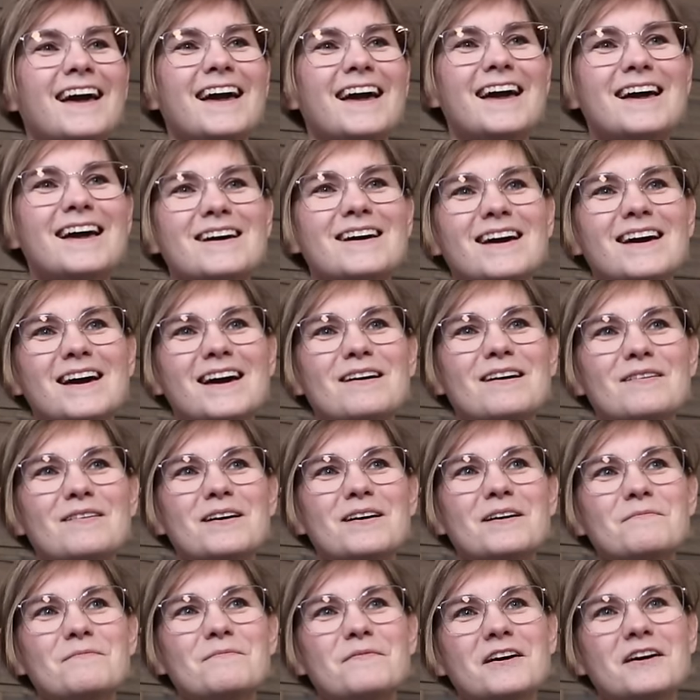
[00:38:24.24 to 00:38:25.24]

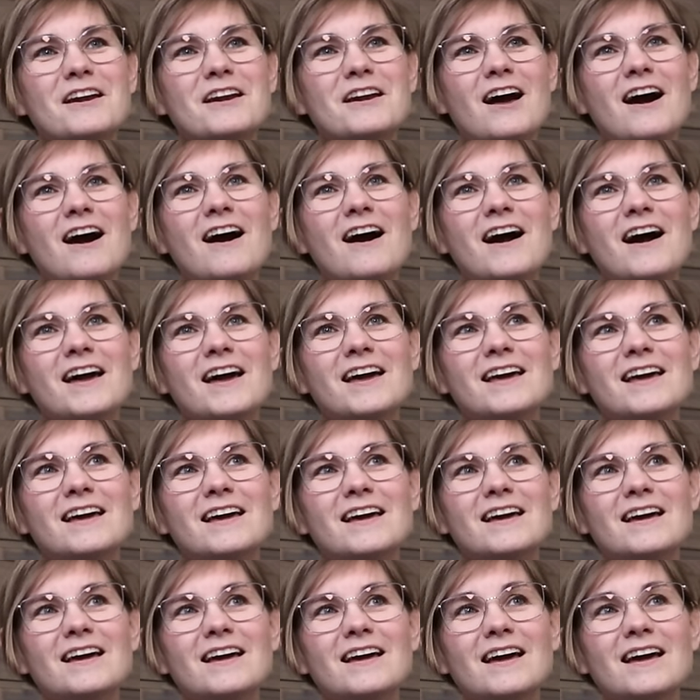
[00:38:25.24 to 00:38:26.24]
But
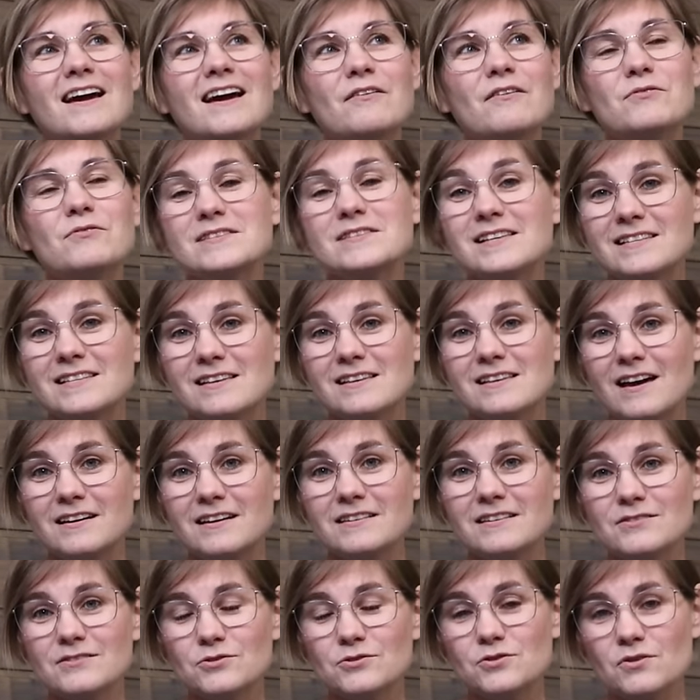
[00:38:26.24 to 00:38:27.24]
I was
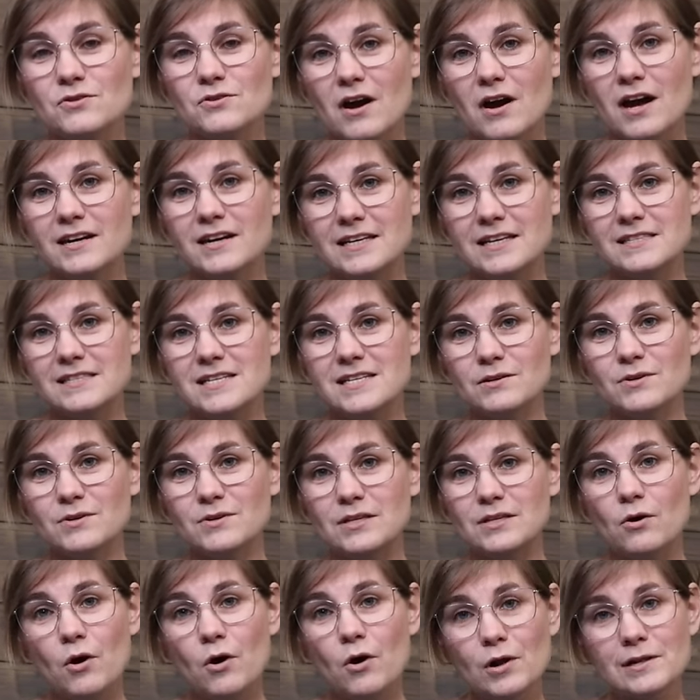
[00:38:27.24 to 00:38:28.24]
excited to try knitting
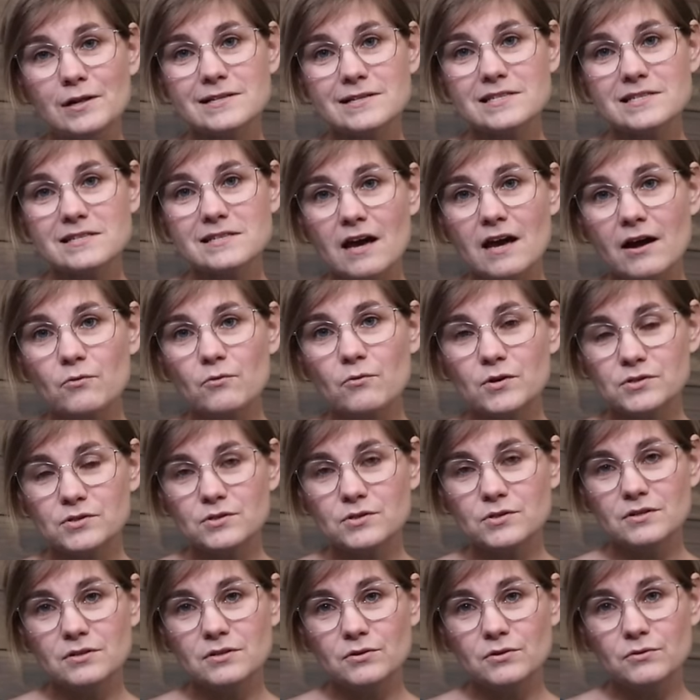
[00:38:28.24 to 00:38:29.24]
with Holst. I want
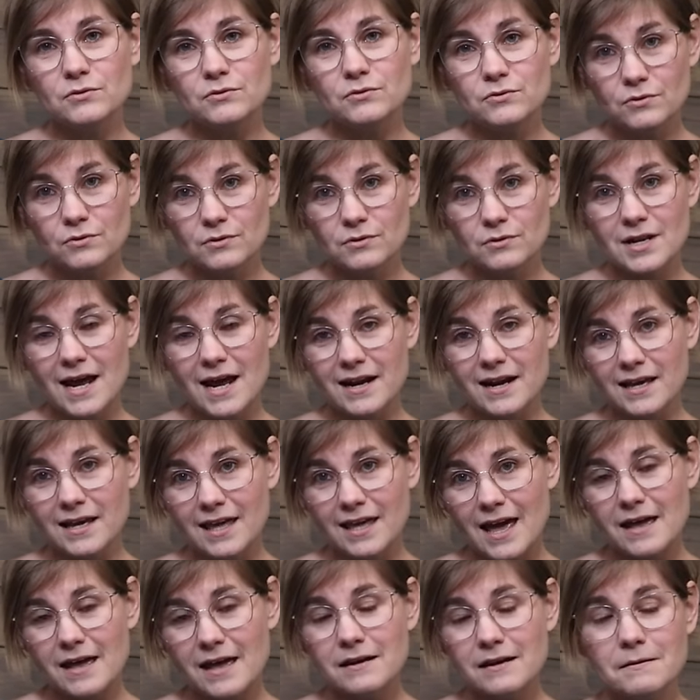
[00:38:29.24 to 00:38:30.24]
to do that
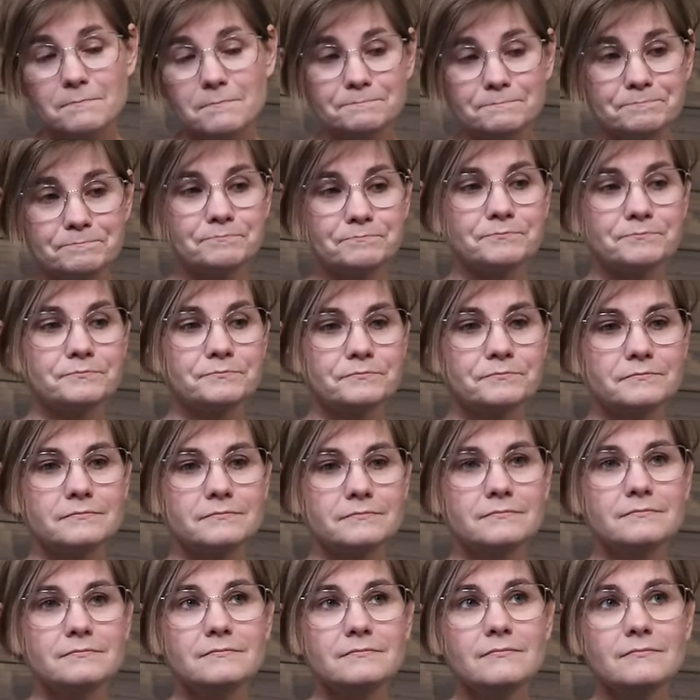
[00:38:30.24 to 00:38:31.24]
again.
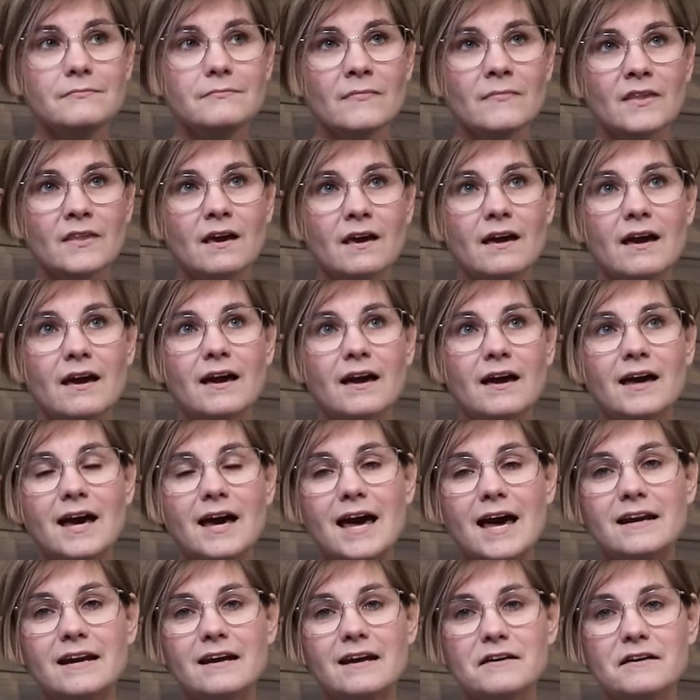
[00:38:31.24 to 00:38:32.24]

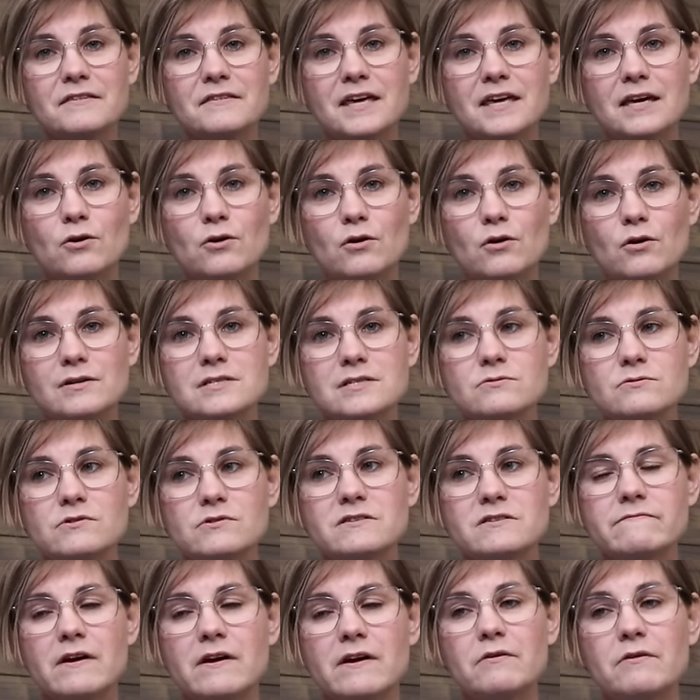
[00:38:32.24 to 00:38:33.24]
And I think Holst
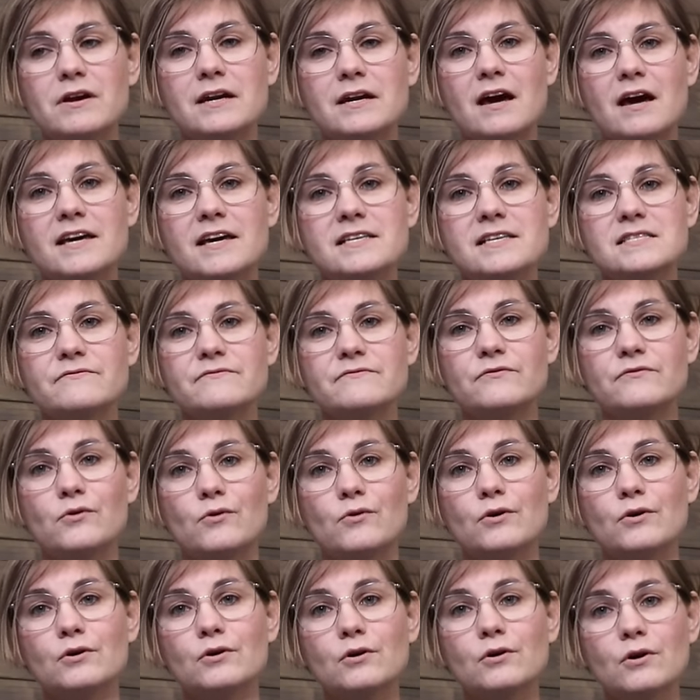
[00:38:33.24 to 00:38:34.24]
was very nice
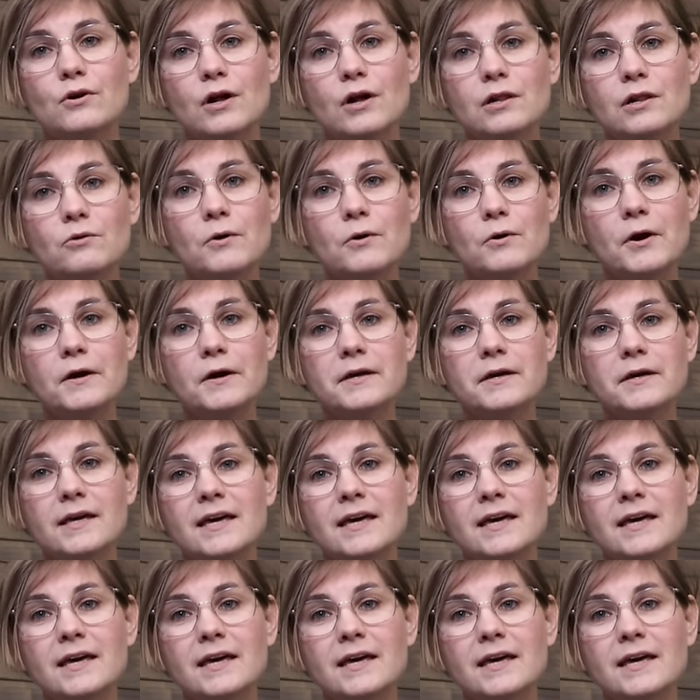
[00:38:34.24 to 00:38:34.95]
for color work.